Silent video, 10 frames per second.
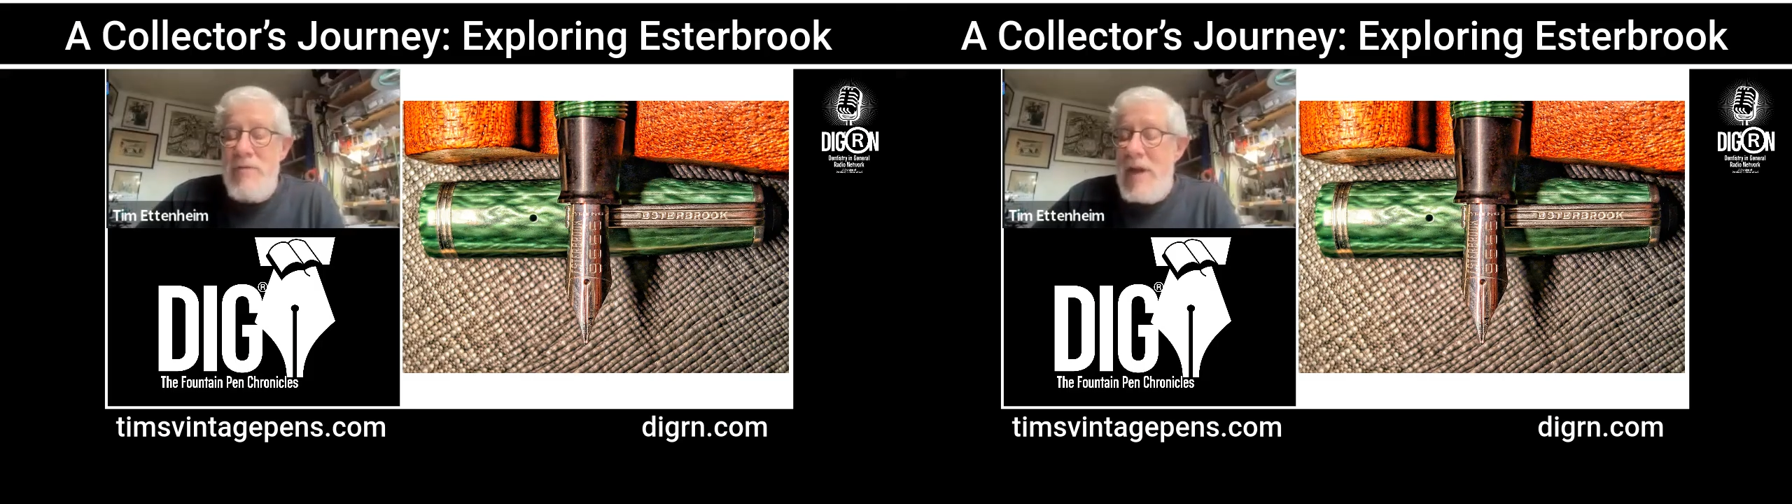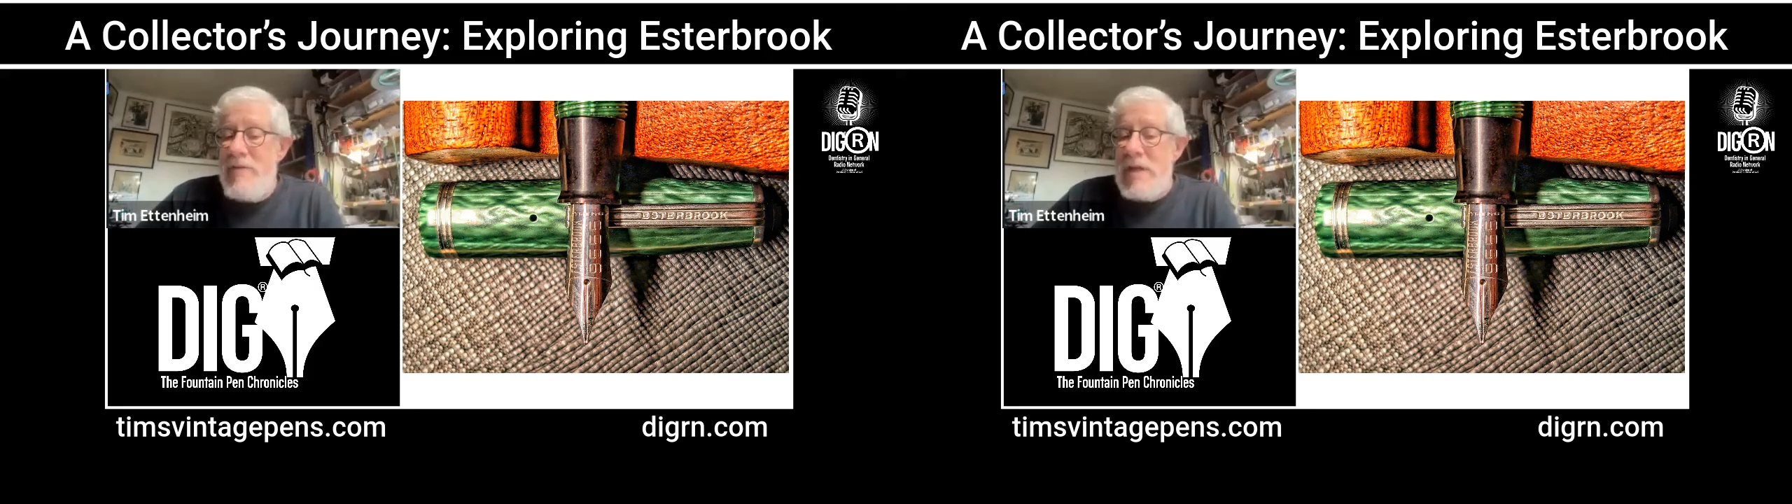
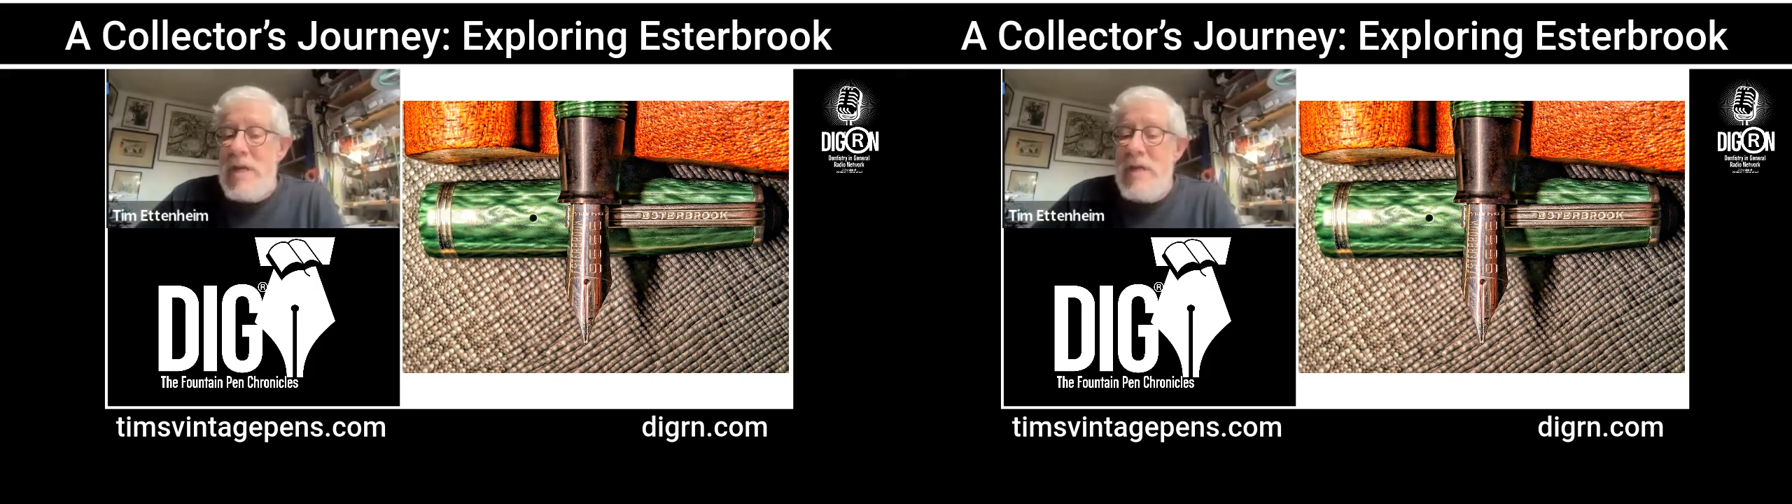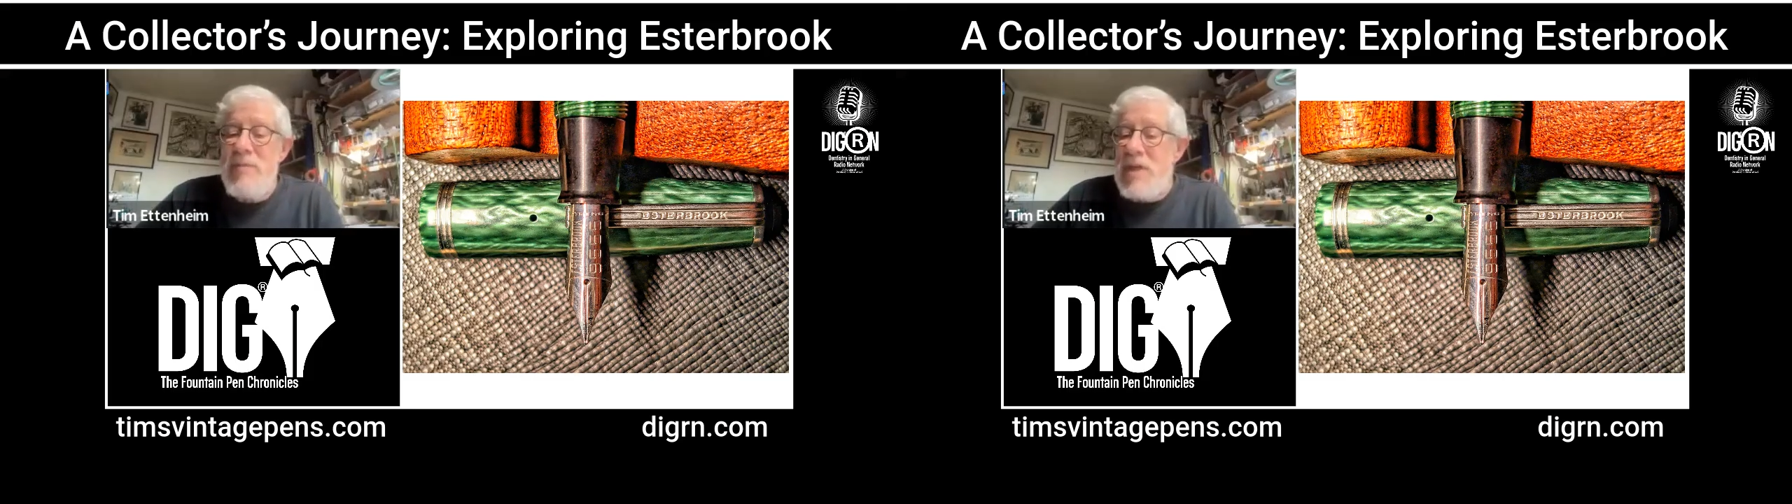of
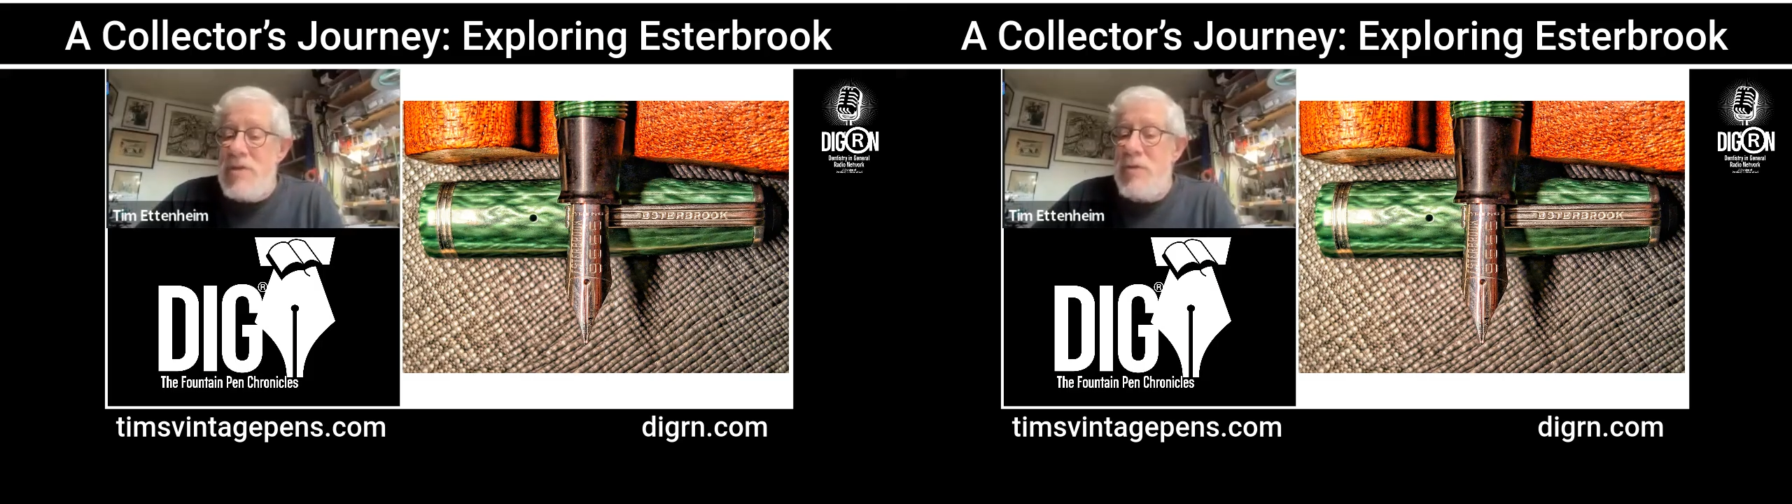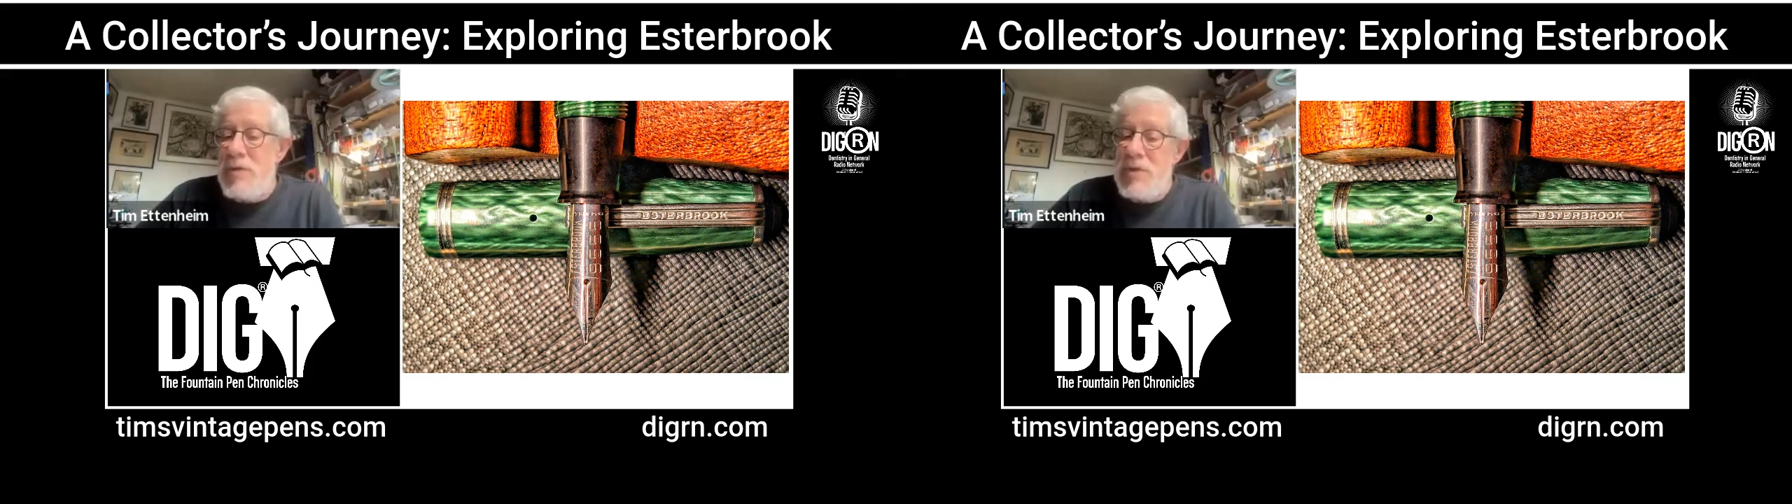having nibs
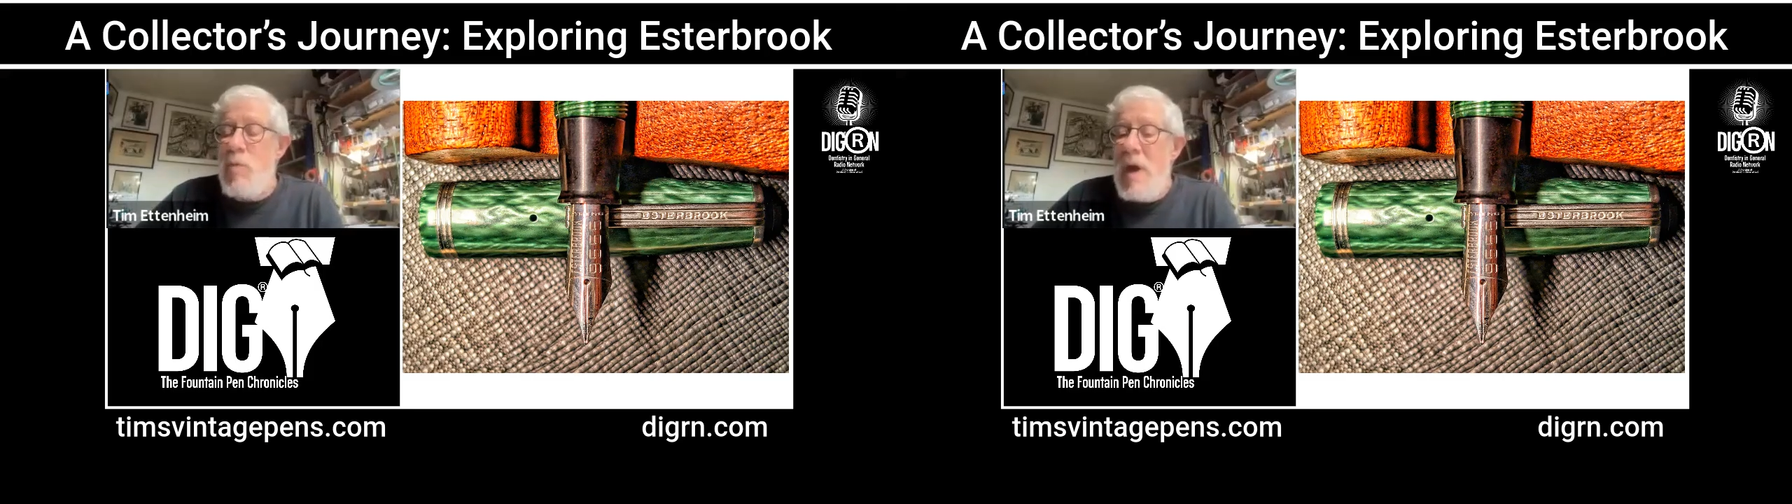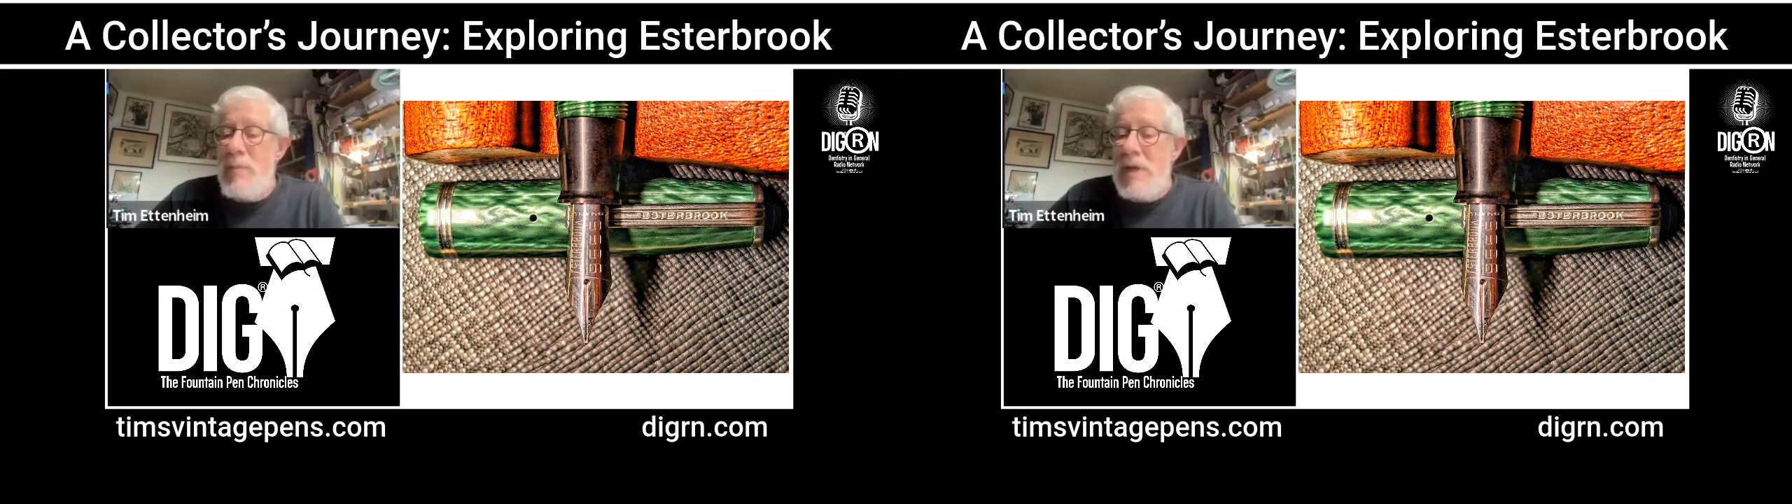that you could
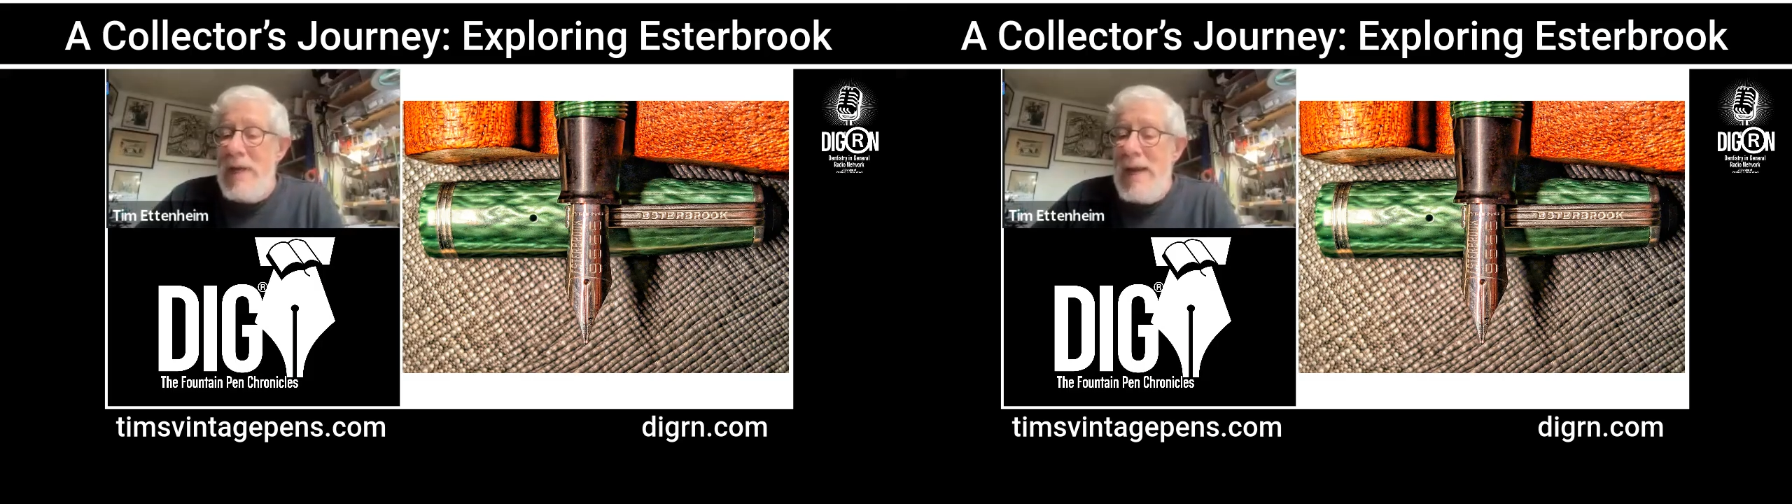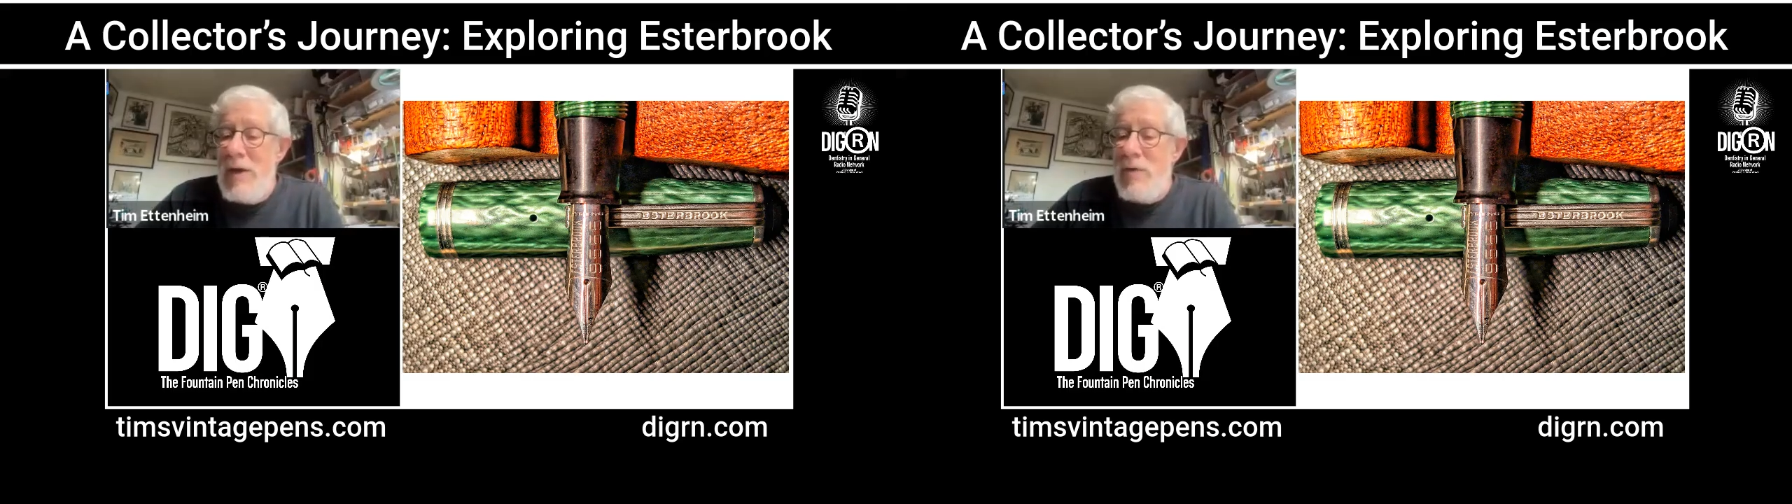swap in and